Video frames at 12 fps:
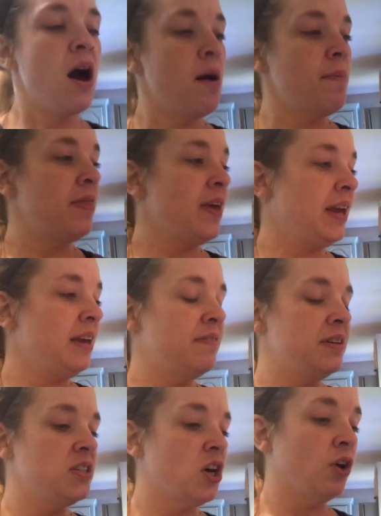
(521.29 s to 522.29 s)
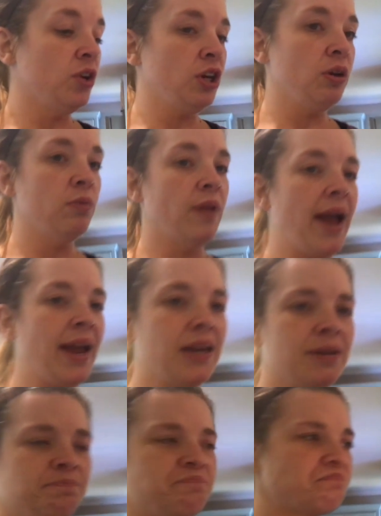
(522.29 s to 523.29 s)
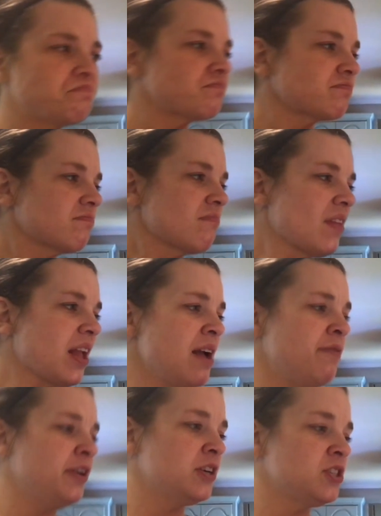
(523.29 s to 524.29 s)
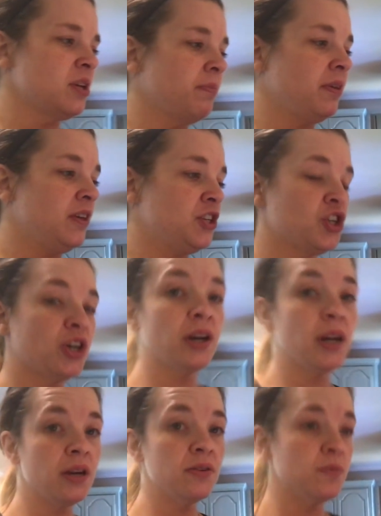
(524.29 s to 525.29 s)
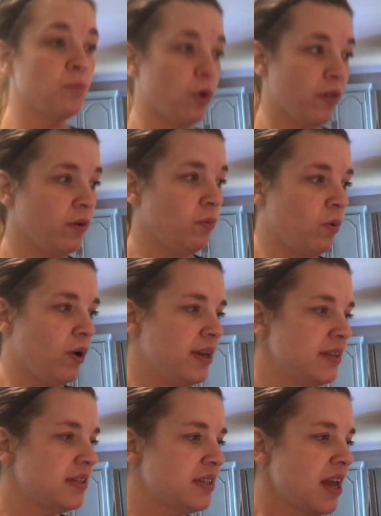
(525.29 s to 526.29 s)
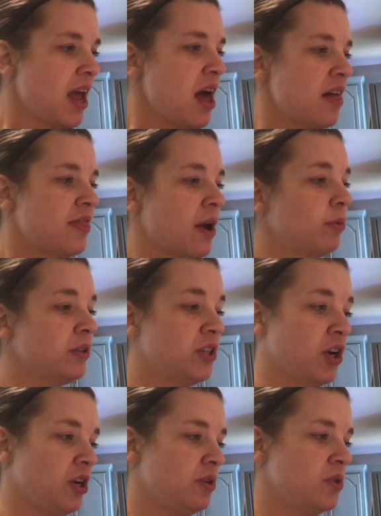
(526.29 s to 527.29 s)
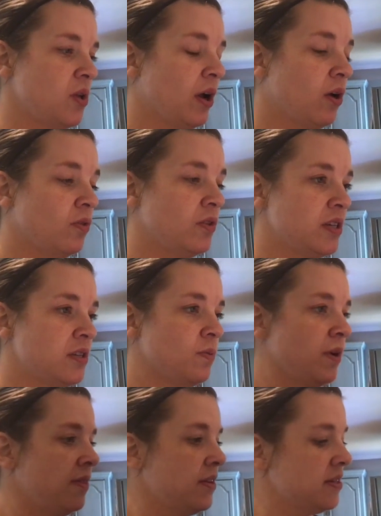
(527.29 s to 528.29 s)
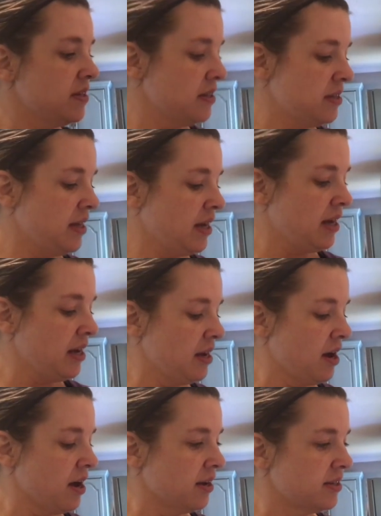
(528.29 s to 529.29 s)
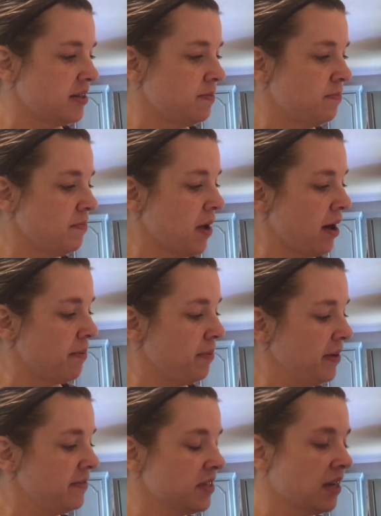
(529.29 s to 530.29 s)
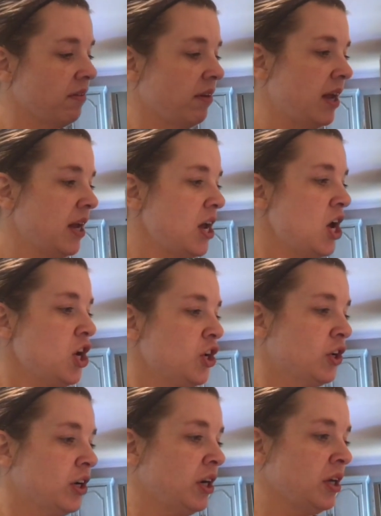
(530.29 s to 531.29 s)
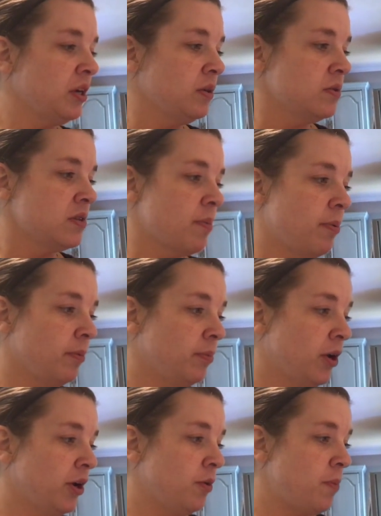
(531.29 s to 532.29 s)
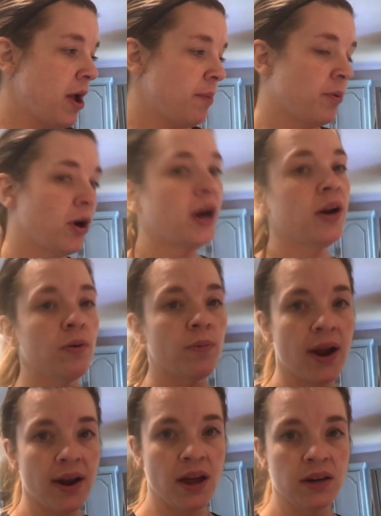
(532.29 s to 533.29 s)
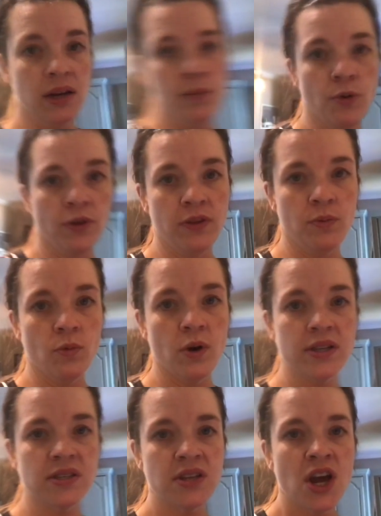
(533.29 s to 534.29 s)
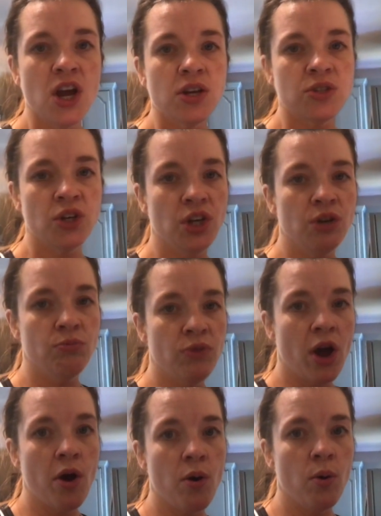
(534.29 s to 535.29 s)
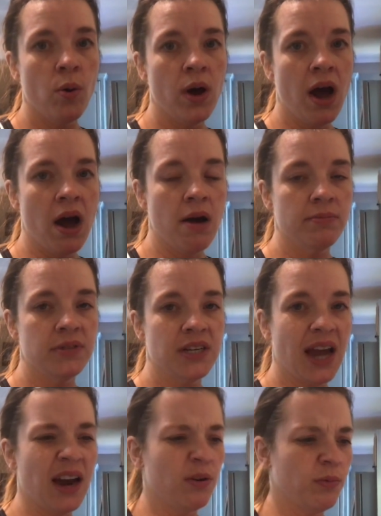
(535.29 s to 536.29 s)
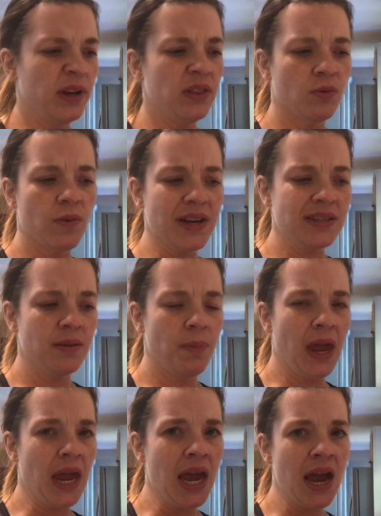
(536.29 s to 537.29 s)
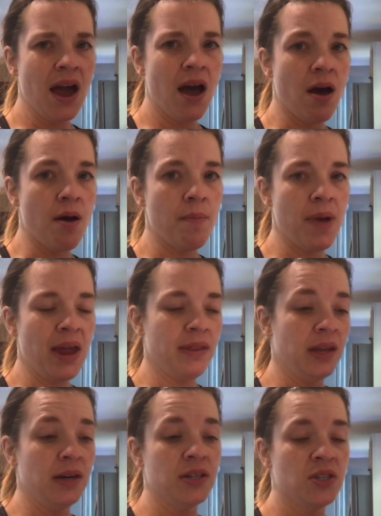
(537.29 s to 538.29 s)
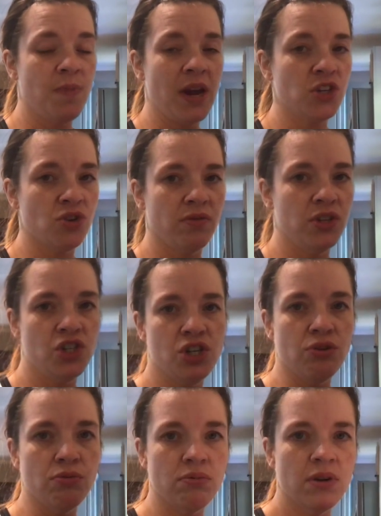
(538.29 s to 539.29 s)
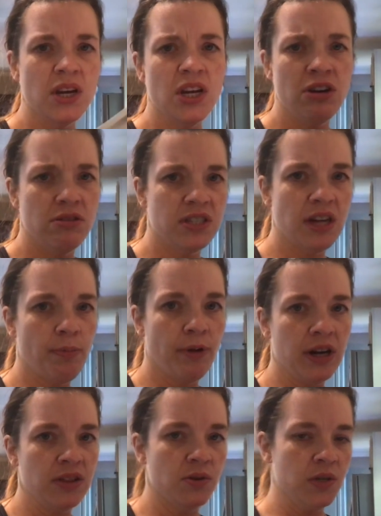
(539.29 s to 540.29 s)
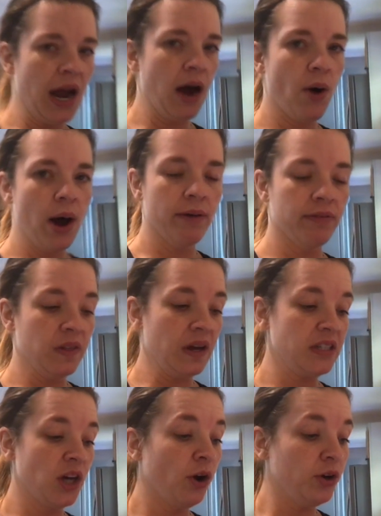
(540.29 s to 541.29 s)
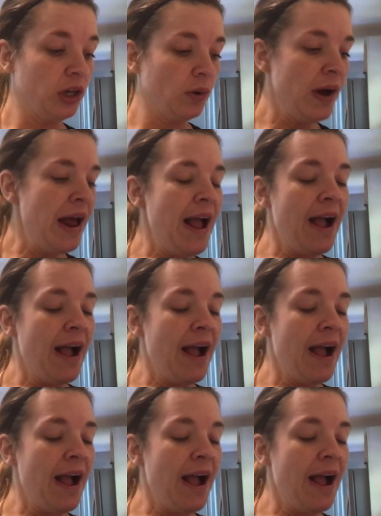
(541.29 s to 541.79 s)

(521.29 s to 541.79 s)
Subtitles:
They even tell you, like, if there's something that you're going to use more than once, they will tell you. So like on this one, this is the beef skillet. You're going to use a poblano pepper and a red onion more than once. So you know to kind of read the recipe and then just make sure that you know, separate those out however they tell you.